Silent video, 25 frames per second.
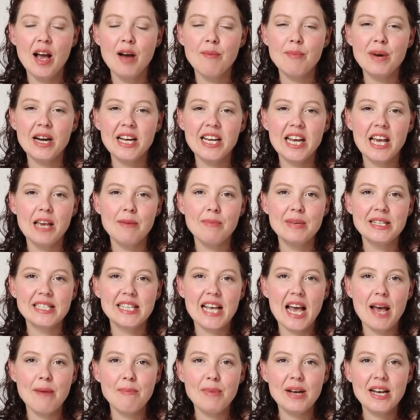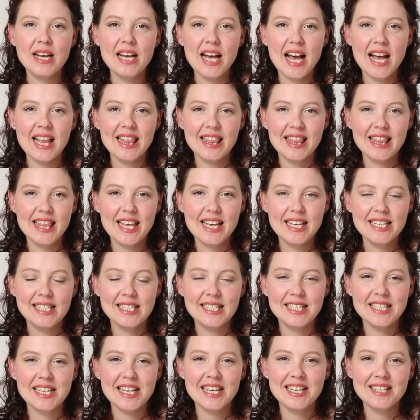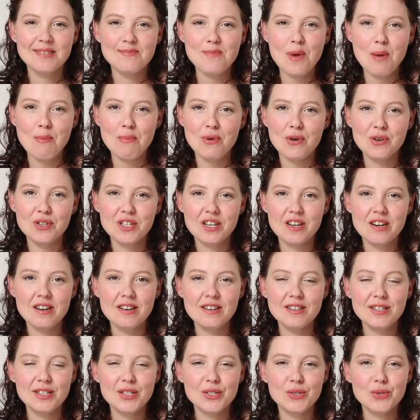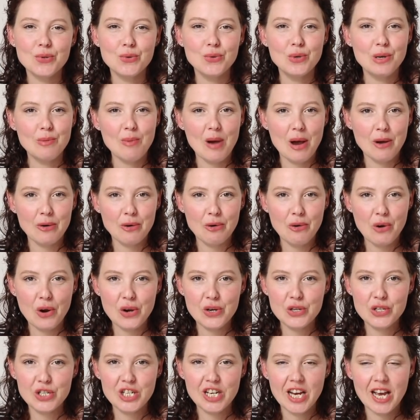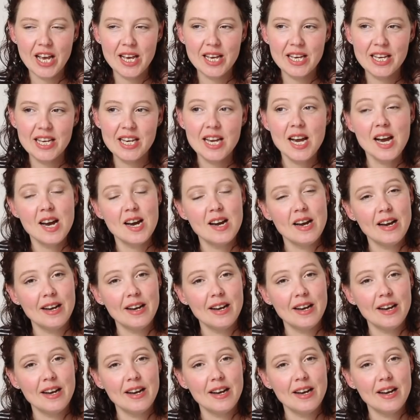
My name is Emma and this is my podcast all about crochet